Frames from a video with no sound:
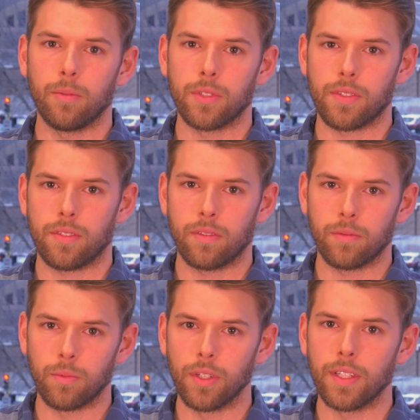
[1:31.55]
was
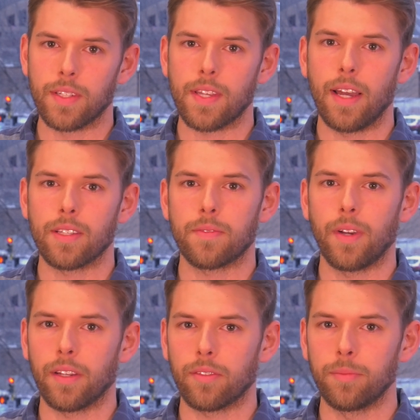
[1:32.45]
really
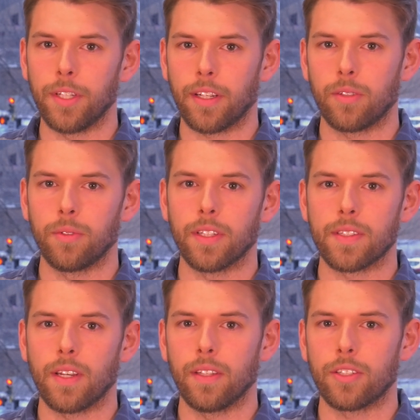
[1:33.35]
satisfying for me. I could really
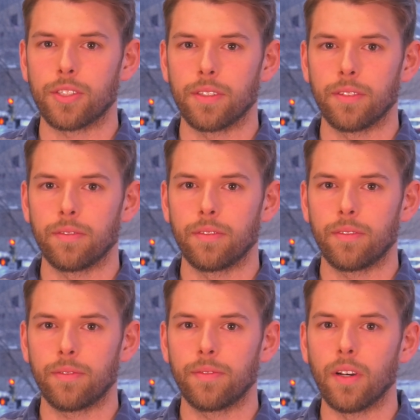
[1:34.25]
tell that she
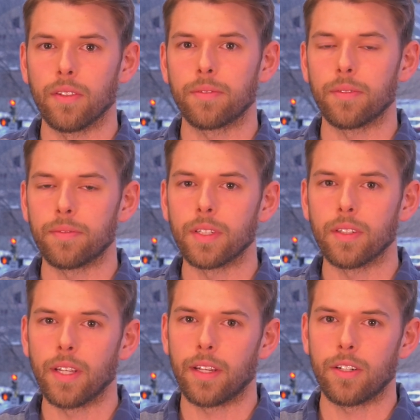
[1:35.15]
felt
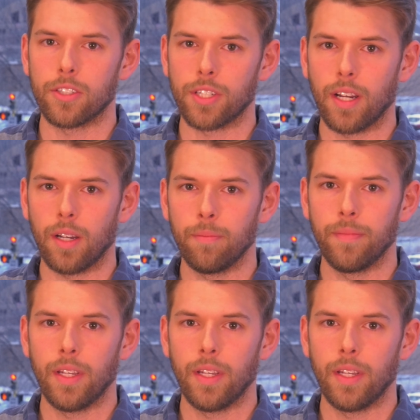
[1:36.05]
fulfilled at her job.